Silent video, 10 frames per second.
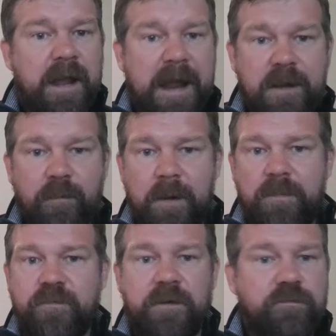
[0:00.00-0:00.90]
anywhere
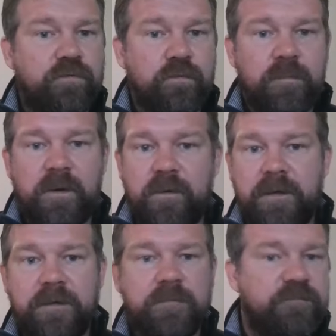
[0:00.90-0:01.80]
between two
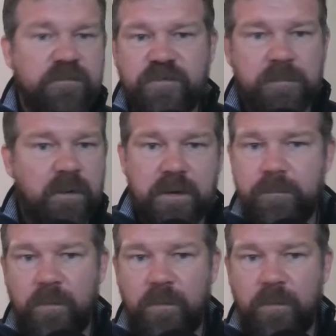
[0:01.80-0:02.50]
million and fifty million